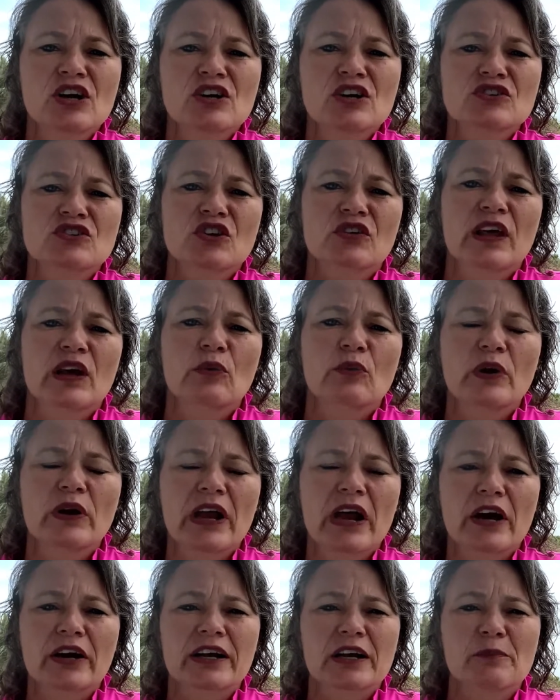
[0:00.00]
so that
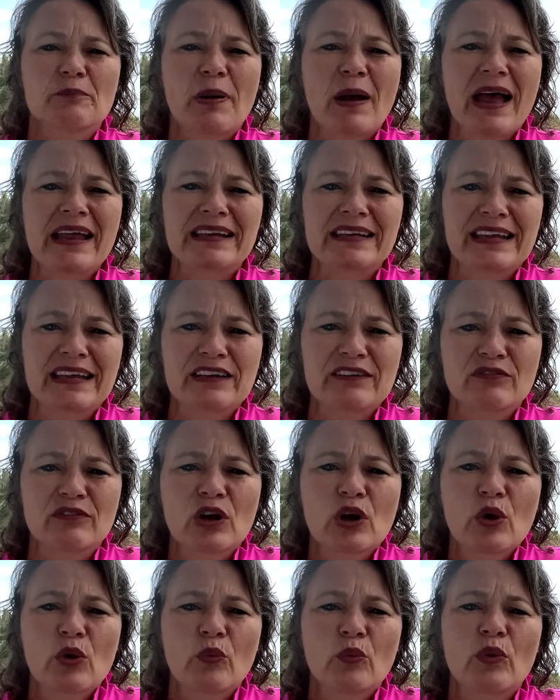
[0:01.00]
we are competitive
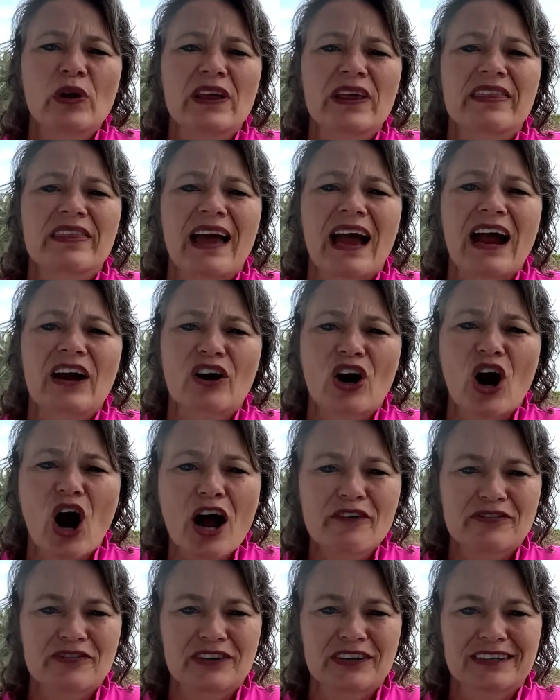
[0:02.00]
with our
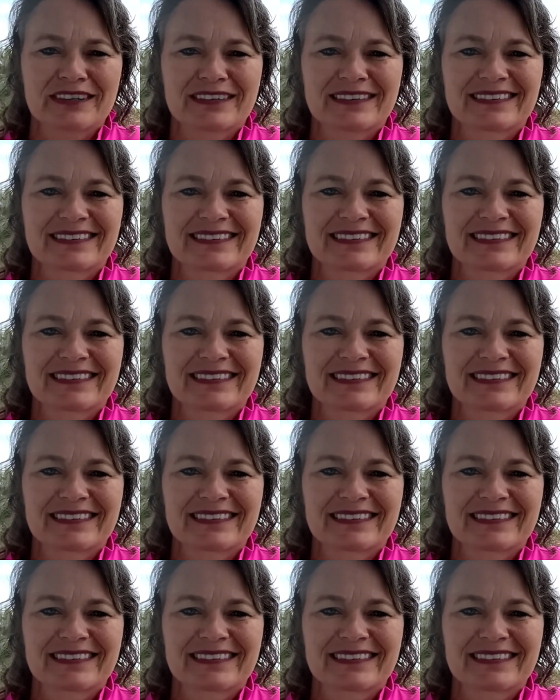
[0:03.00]
offer.